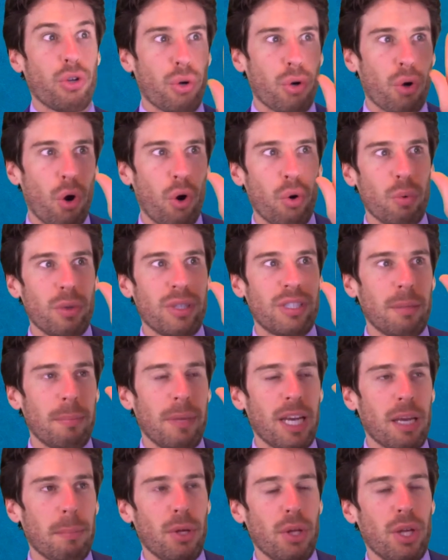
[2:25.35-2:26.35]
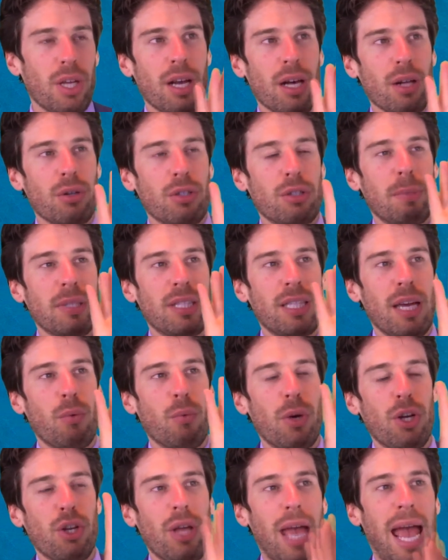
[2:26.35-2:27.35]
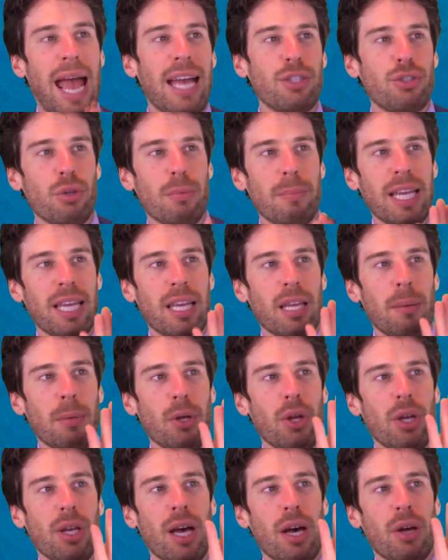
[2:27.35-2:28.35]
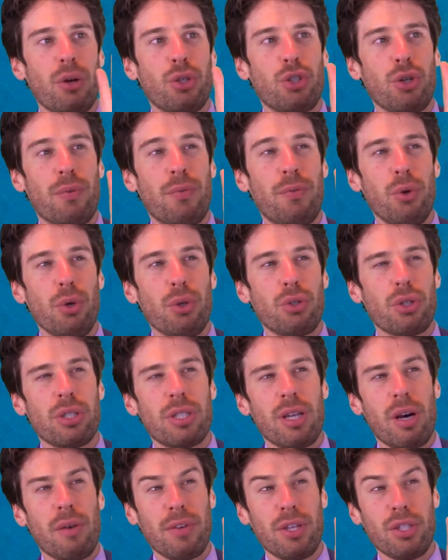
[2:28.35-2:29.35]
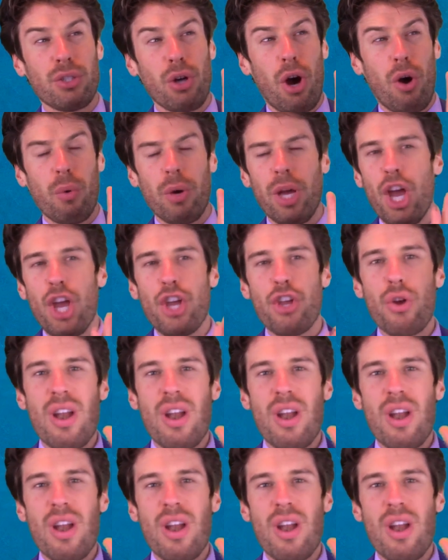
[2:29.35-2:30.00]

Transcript: Your goal was to make a million dollars. But then, when as you're making a million dollars, your future self is oh,